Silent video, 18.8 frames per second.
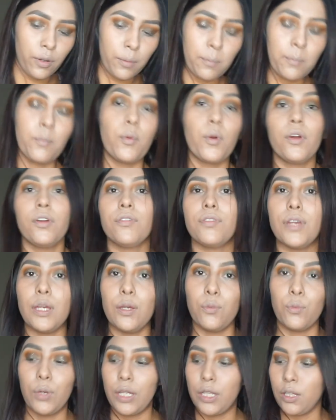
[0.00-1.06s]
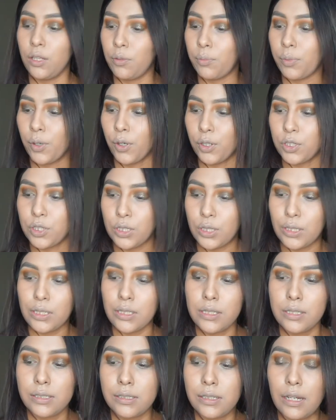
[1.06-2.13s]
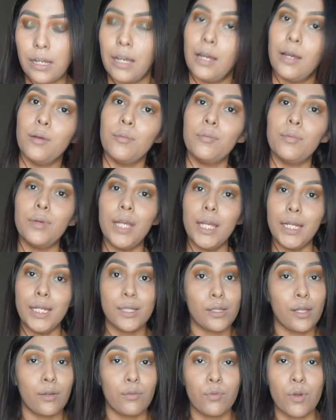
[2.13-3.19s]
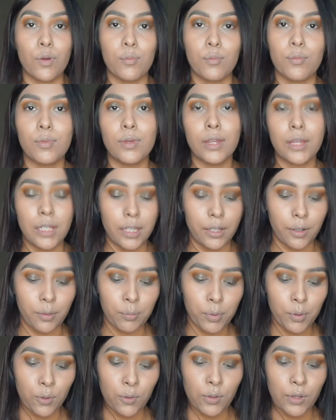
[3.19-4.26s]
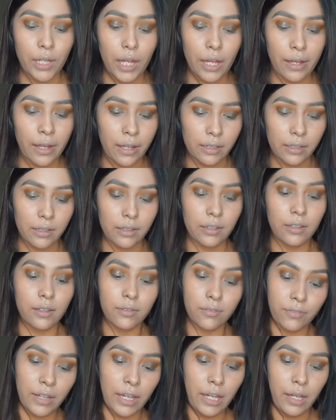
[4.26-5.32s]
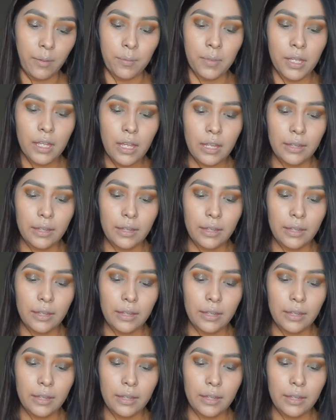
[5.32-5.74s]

from Morphe, when you purchased um, anything from their booth at Phame,